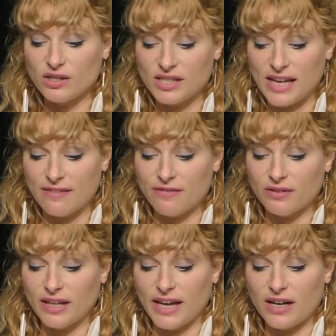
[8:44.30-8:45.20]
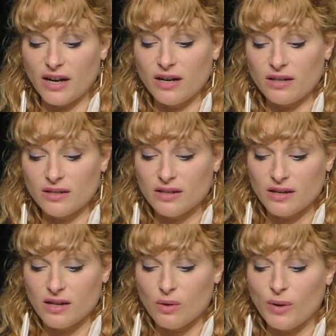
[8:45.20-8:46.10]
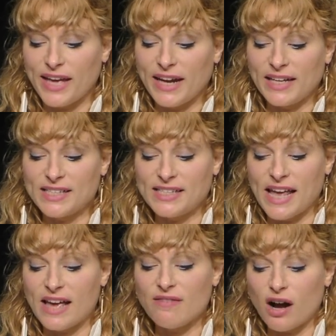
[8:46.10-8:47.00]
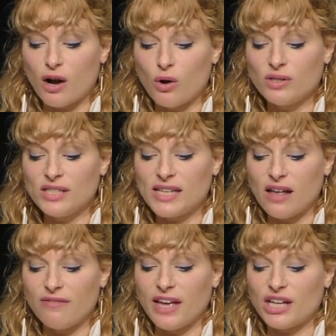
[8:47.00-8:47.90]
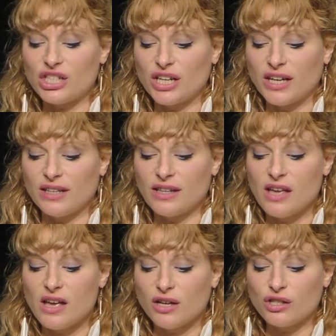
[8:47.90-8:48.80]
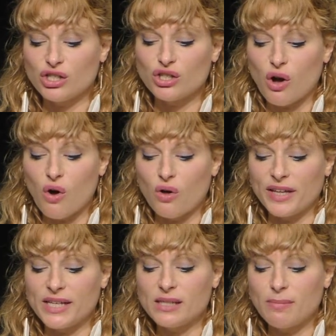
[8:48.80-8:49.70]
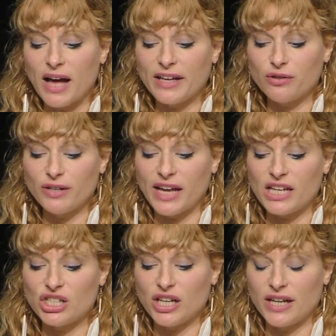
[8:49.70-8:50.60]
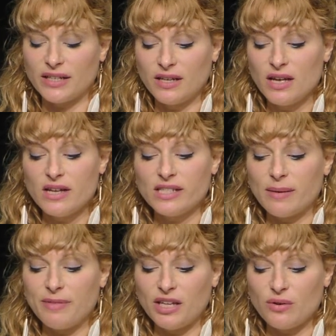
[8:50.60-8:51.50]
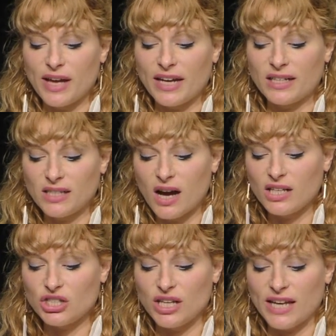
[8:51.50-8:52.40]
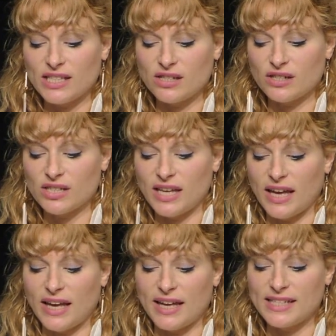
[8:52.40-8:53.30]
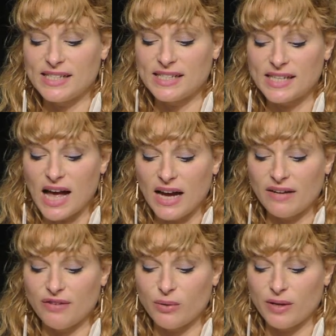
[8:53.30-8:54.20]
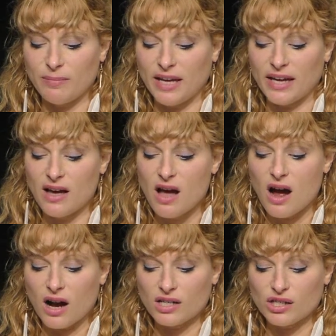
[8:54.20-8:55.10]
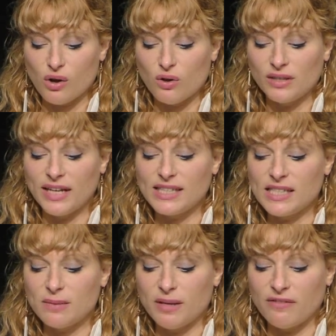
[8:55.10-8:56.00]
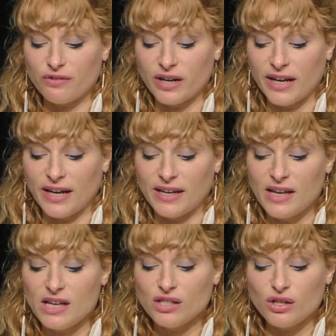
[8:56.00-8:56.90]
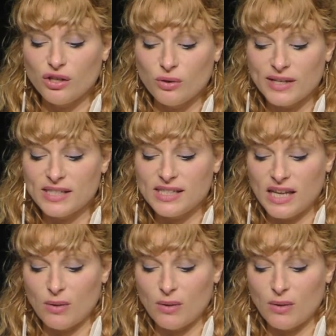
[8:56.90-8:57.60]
save for later. We cannot save our own salvation. Your soul is my creation, something you cannot touch, taste, or see. It's inside of you and me. Our soul needs to be free, so you can see